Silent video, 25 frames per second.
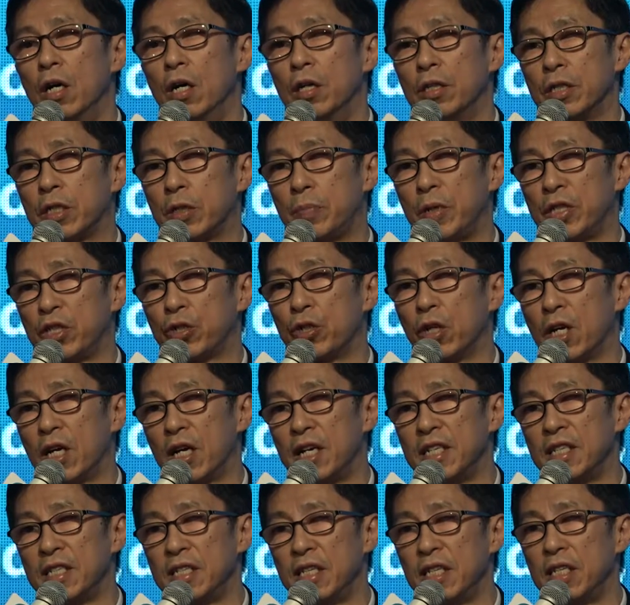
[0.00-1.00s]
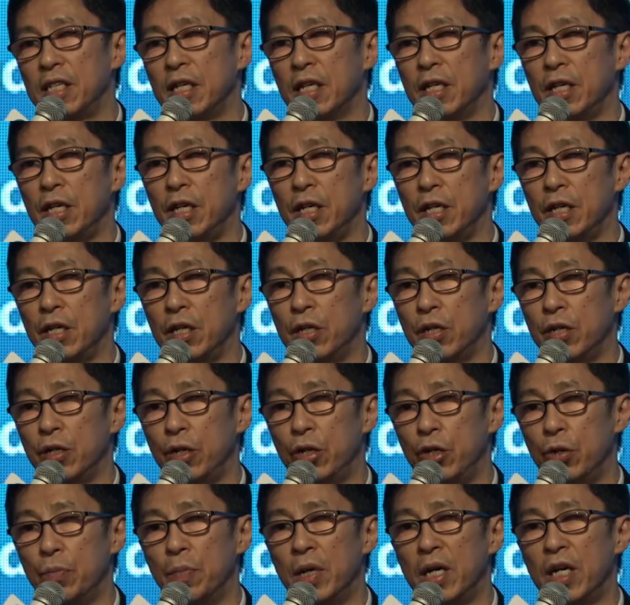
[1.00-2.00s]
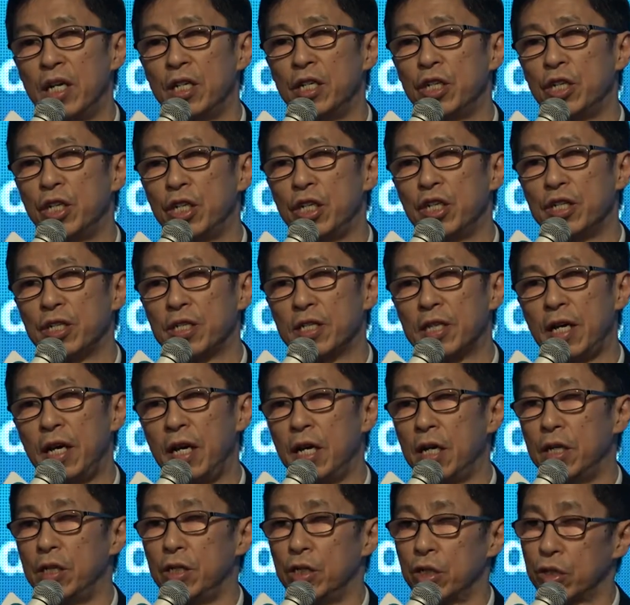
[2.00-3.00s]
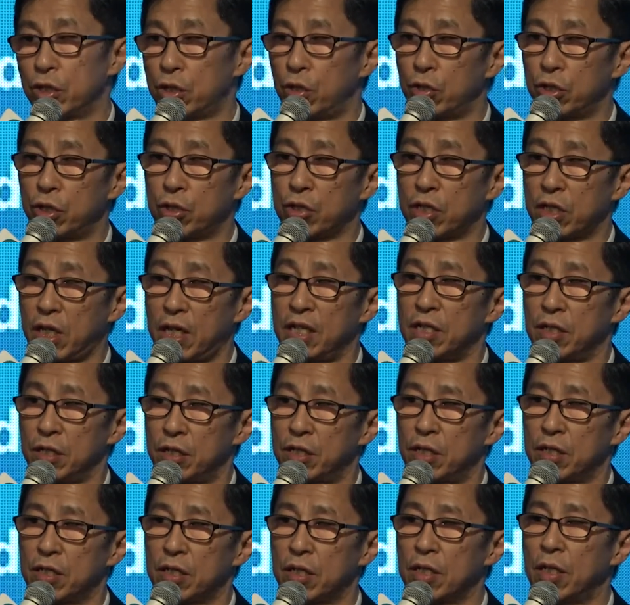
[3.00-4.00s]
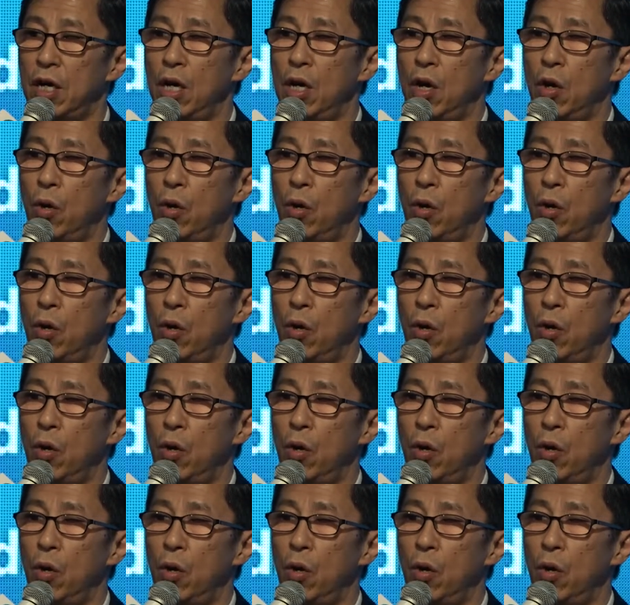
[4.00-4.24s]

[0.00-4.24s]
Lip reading: Specializing in humanities and social sciences.